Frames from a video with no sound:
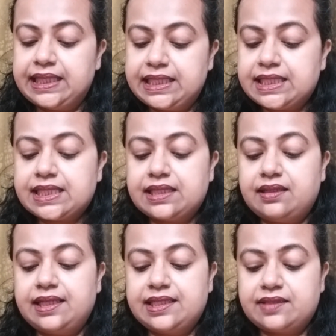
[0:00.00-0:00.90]
This
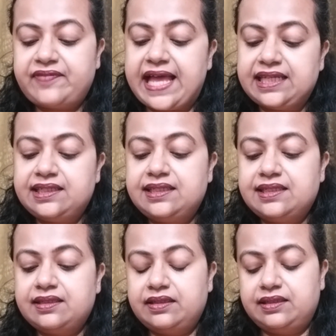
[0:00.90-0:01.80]
is valid
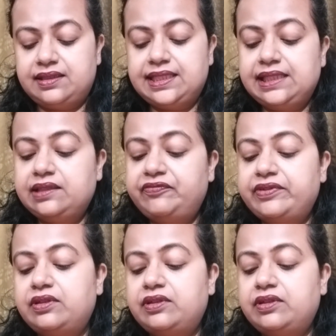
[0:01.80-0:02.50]
till